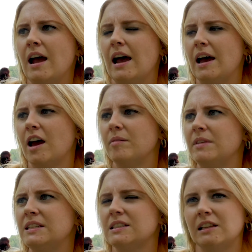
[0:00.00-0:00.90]
Um,
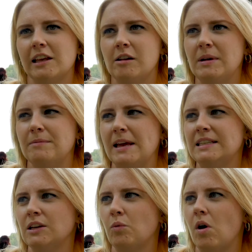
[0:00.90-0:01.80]
this is a little bit
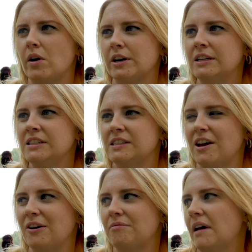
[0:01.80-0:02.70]
basic water,
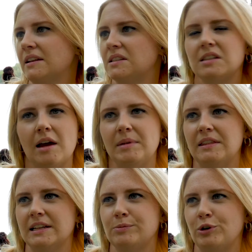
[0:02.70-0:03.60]
so that's, I mean,
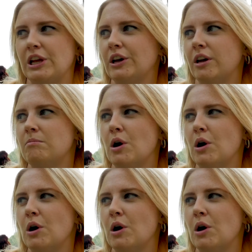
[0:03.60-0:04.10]
that's pretty good.